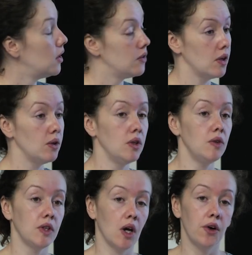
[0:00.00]
So
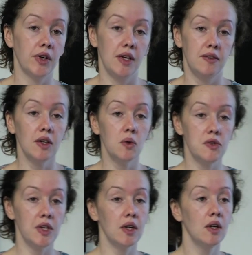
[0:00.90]
using RNA
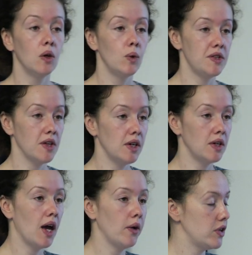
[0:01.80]
sequencing, we
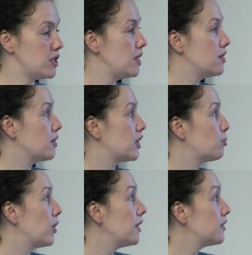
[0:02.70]
studied how the genes are
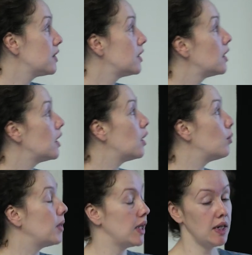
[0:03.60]
expressed
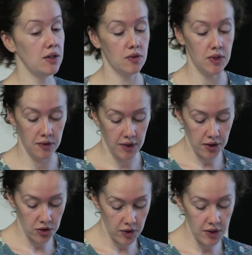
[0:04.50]
in each of these
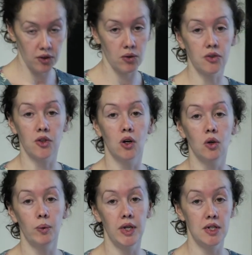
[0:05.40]
categories across the
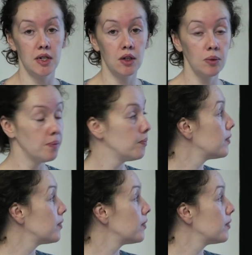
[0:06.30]
whole wheat genome.